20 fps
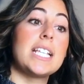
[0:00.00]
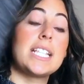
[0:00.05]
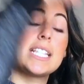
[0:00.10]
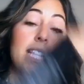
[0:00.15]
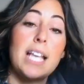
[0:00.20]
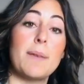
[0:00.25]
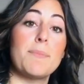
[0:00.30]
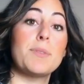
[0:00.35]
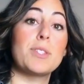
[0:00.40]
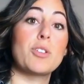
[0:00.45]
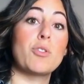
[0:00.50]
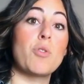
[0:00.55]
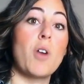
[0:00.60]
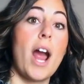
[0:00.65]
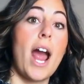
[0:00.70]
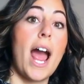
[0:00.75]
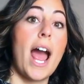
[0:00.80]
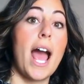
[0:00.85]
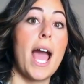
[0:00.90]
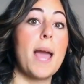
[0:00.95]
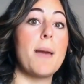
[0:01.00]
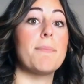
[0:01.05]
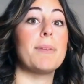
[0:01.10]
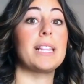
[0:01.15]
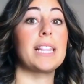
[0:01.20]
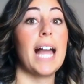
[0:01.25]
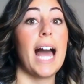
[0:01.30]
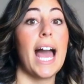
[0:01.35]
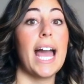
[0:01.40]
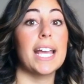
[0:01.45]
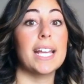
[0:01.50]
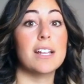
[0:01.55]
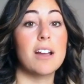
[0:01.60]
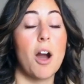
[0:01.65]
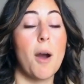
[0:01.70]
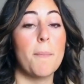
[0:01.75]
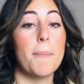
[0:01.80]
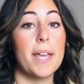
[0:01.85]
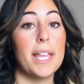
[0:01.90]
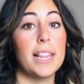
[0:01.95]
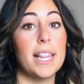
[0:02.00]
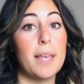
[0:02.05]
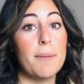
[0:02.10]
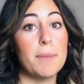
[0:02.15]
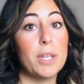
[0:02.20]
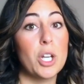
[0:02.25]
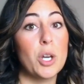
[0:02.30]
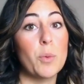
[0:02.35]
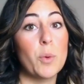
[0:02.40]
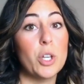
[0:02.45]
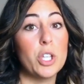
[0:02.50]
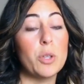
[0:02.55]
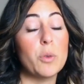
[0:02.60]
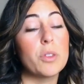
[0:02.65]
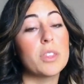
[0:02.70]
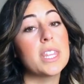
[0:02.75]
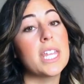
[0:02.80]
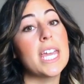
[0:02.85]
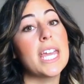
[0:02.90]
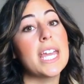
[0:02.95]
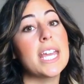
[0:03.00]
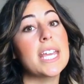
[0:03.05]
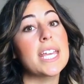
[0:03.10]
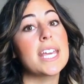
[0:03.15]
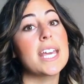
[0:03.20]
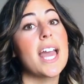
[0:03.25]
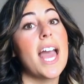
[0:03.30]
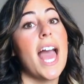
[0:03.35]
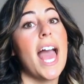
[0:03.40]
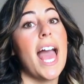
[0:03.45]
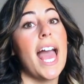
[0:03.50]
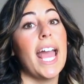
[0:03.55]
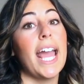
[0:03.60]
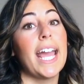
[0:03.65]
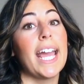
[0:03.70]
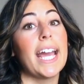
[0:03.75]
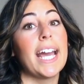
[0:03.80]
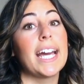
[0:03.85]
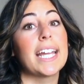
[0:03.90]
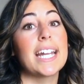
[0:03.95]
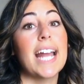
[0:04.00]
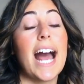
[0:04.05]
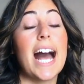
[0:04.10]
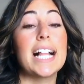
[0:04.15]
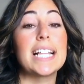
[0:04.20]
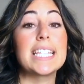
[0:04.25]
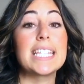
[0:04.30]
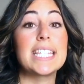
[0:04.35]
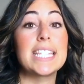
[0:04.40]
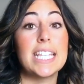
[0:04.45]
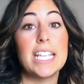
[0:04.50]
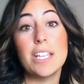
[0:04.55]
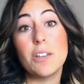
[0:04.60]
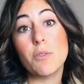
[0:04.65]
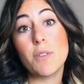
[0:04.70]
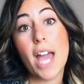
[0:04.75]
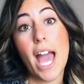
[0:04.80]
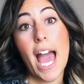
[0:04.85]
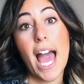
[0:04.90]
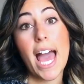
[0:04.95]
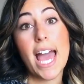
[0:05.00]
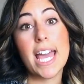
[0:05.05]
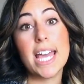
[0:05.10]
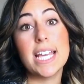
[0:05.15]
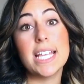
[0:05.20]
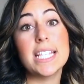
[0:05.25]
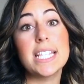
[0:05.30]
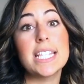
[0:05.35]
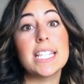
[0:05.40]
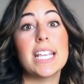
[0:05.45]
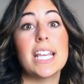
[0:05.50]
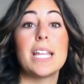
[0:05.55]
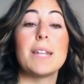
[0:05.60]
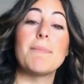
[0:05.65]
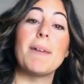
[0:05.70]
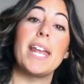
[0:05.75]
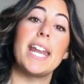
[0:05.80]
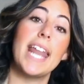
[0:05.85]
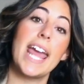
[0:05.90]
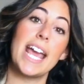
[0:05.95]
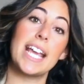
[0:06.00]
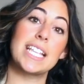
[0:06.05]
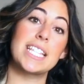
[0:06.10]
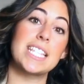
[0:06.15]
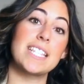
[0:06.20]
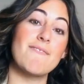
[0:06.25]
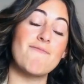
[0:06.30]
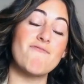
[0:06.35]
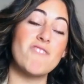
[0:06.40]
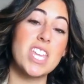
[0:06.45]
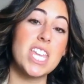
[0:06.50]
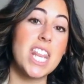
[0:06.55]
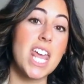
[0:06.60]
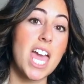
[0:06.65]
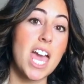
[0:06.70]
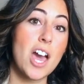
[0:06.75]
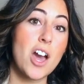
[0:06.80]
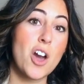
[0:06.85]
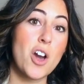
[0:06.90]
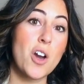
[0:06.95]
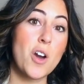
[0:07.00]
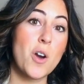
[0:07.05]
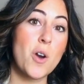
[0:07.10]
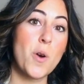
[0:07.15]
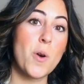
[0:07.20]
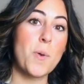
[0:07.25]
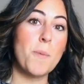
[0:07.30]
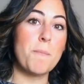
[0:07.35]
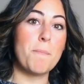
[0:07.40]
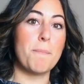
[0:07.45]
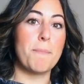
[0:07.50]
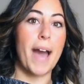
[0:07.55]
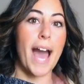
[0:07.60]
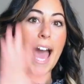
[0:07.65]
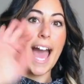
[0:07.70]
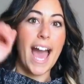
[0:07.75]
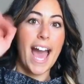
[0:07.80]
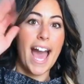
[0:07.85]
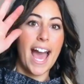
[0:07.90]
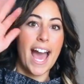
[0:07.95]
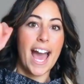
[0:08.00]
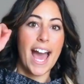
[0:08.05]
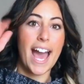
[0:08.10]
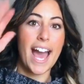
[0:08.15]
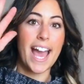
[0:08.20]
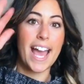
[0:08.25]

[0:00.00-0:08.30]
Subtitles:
subscribe, like, comment, let me know what you think. And I'll see you guys in my next video. Bye.